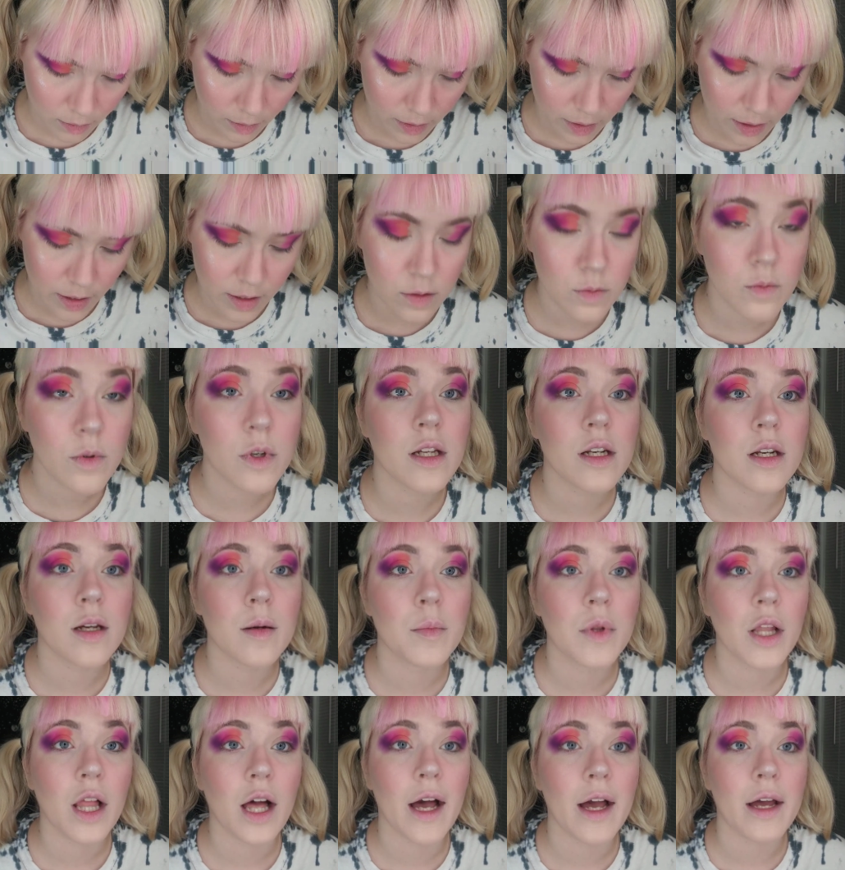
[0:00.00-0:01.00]
this one
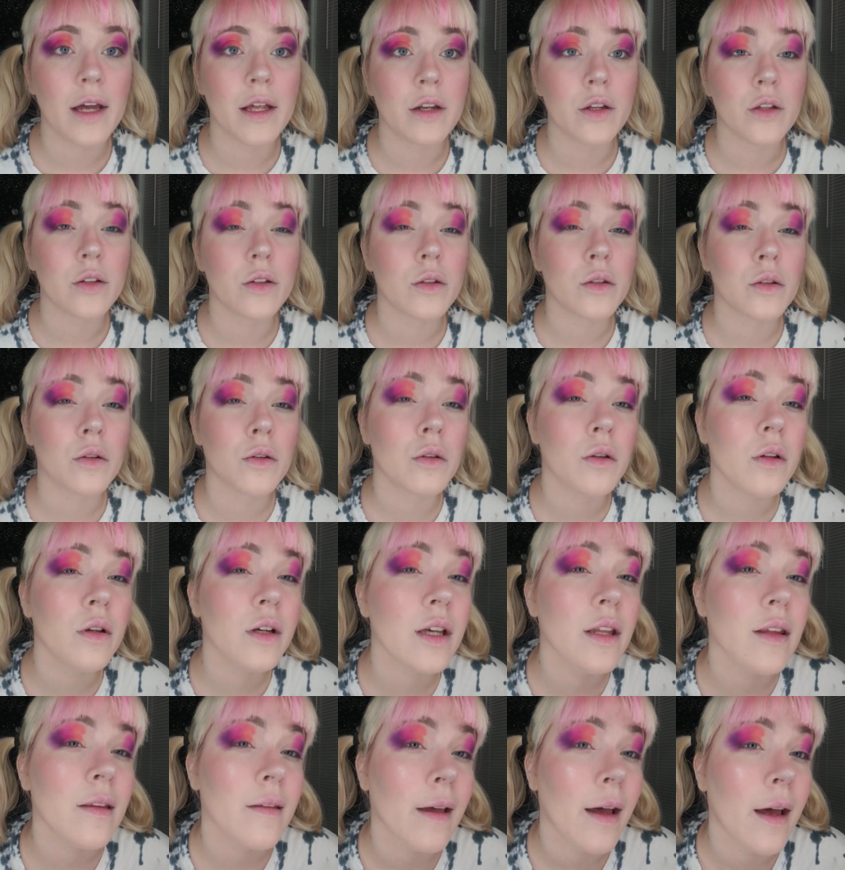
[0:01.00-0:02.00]
applied, look
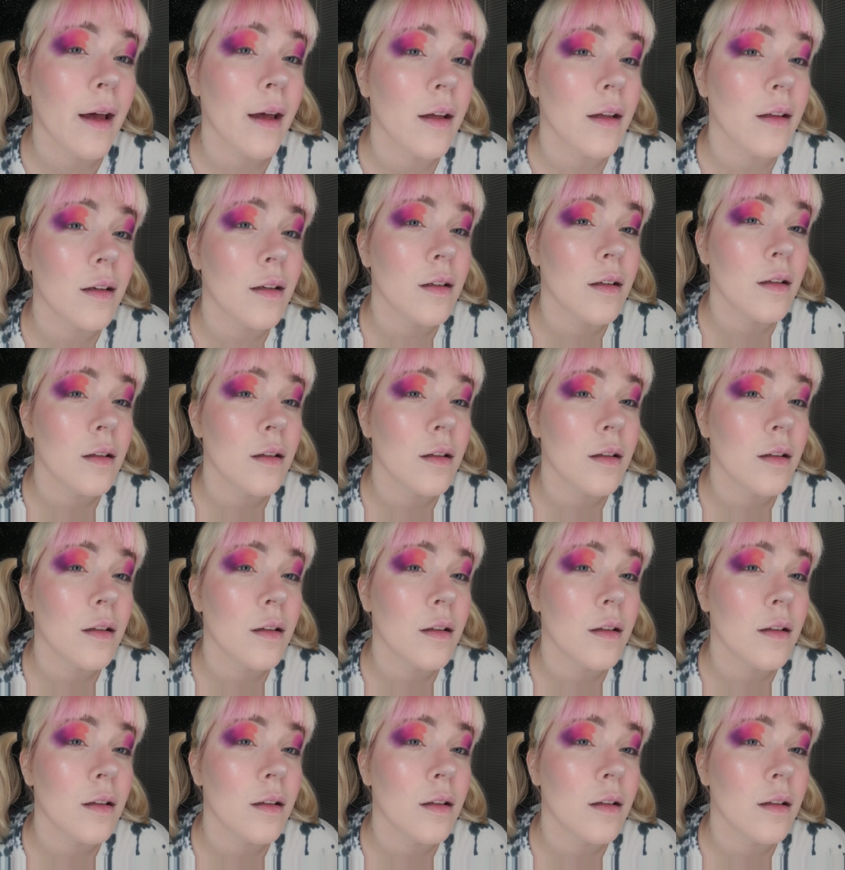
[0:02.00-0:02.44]
at that.